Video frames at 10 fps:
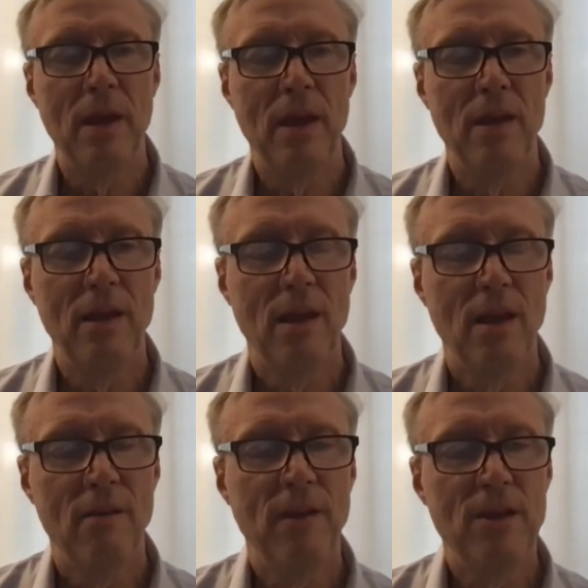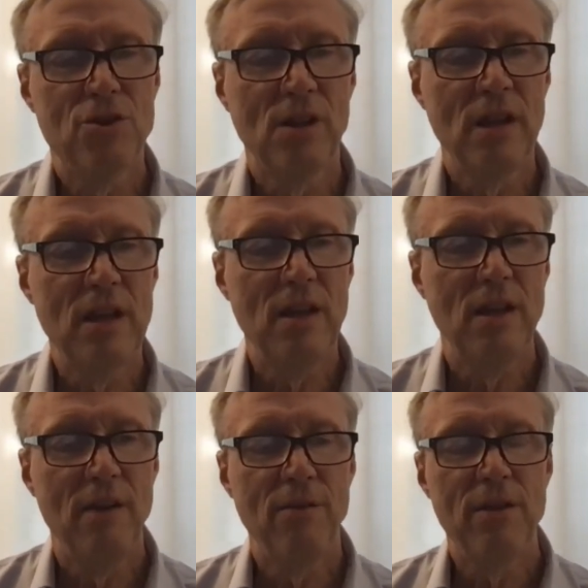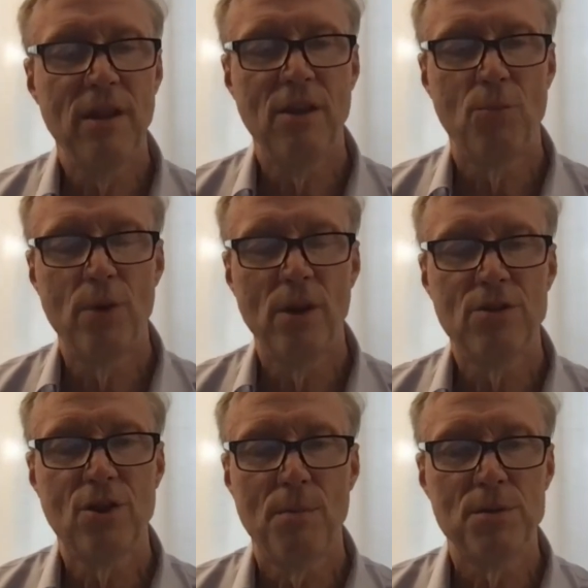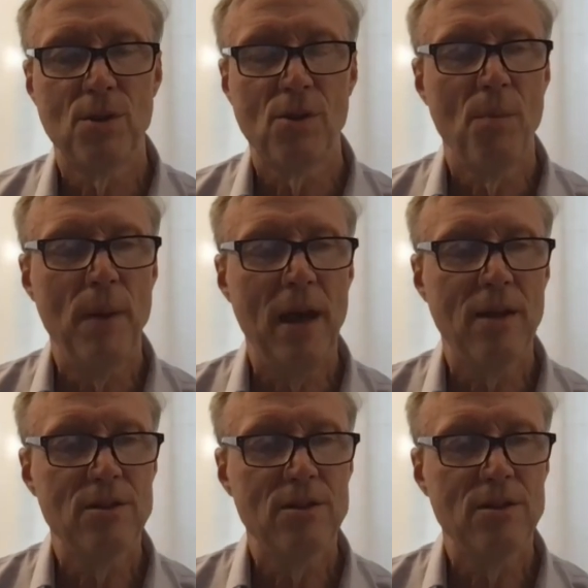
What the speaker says: and eventually everything in real terms will go back